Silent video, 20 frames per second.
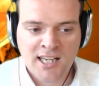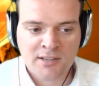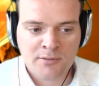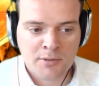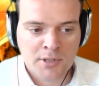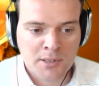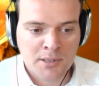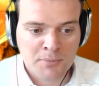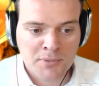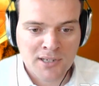
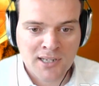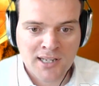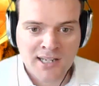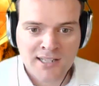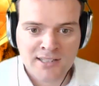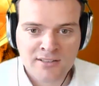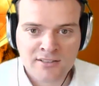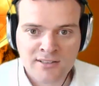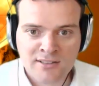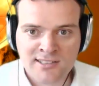We
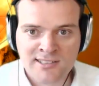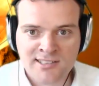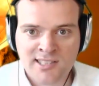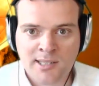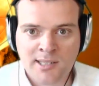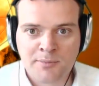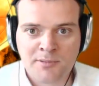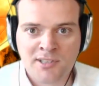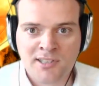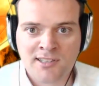applied, got
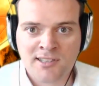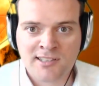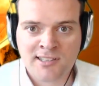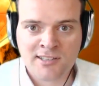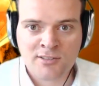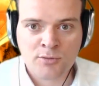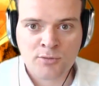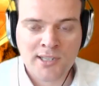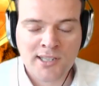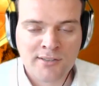accepted. And in
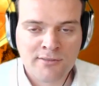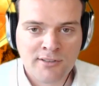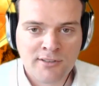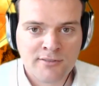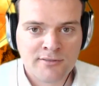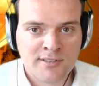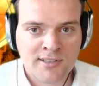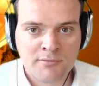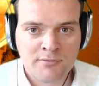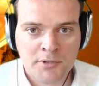
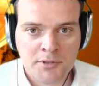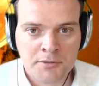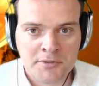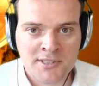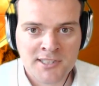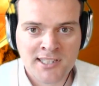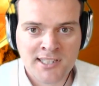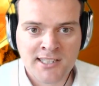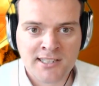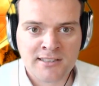2015, we
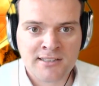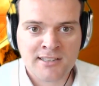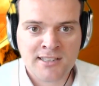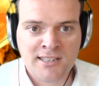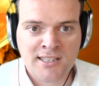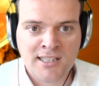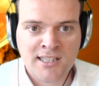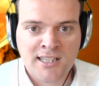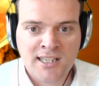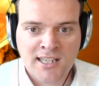were there.
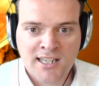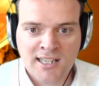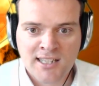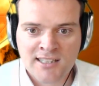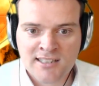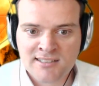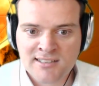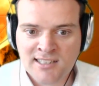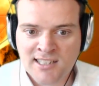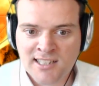
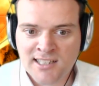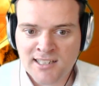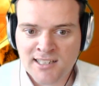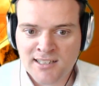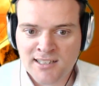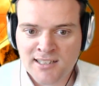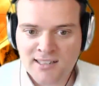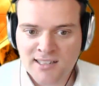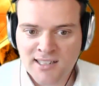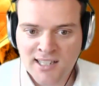And he said,
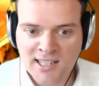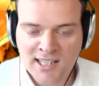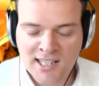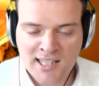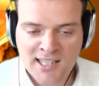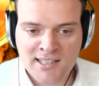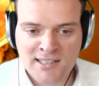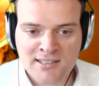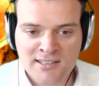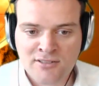
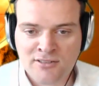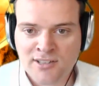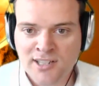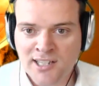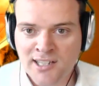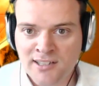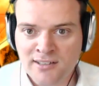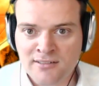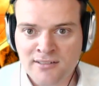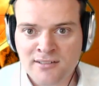hey, you're
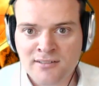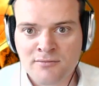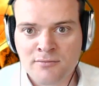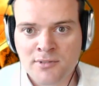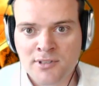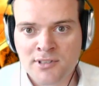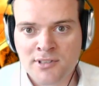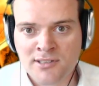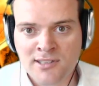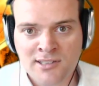here.
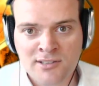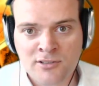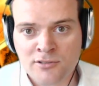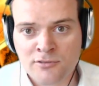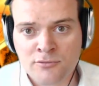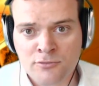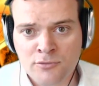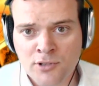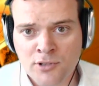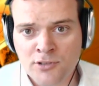They
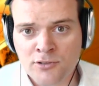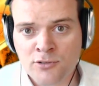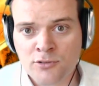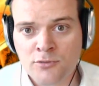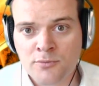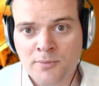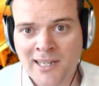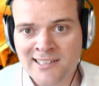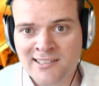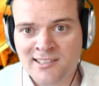run 2
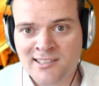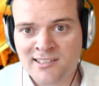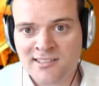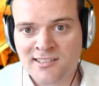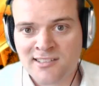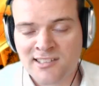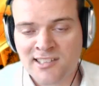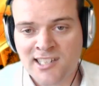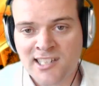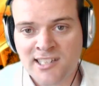batches
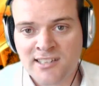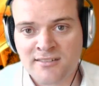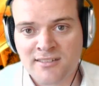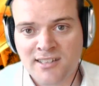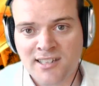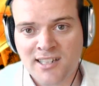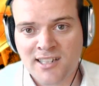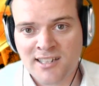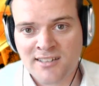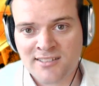a year. And
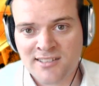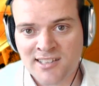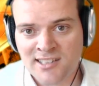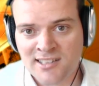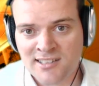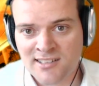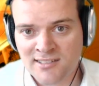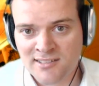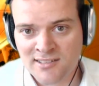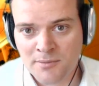he
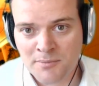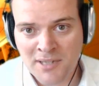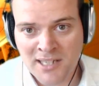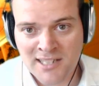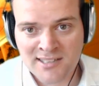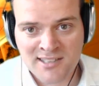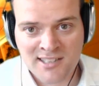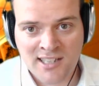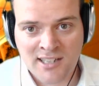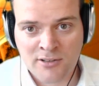said, there's a
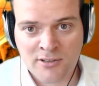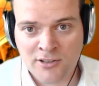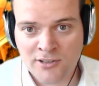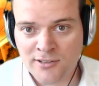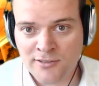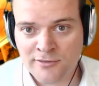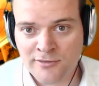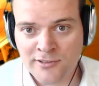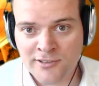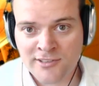batch now,
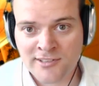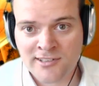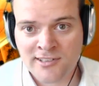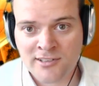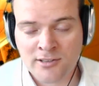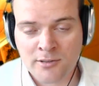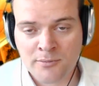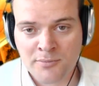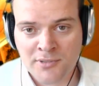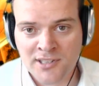113
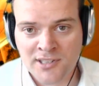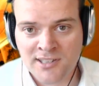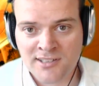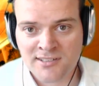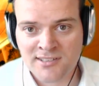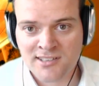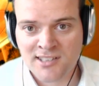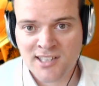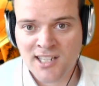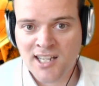
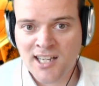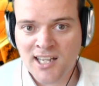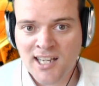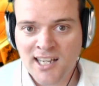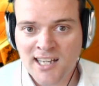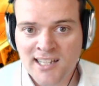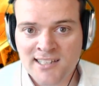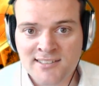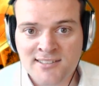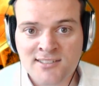companies.
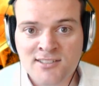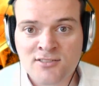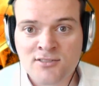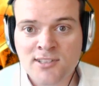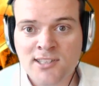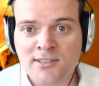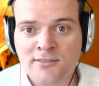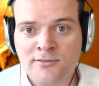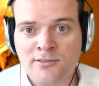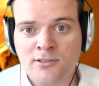And
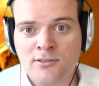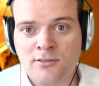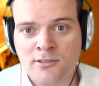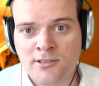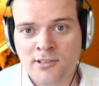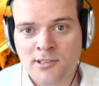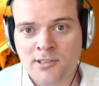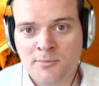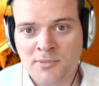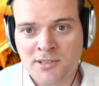3 of you are
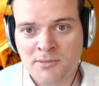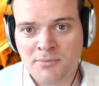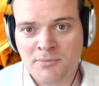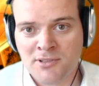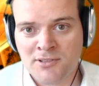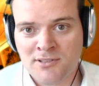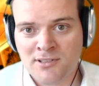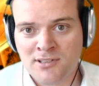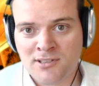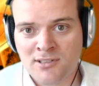going to be $1
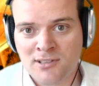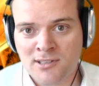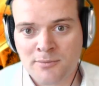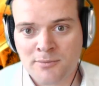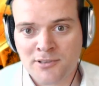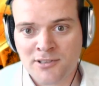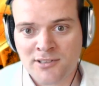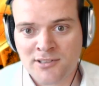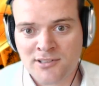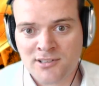billion
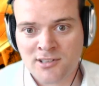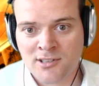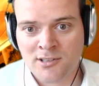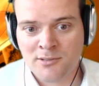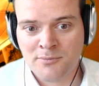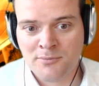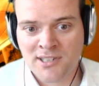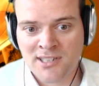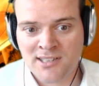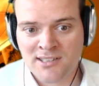plus
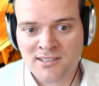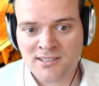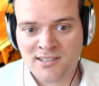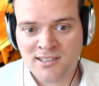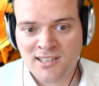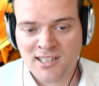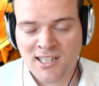companies.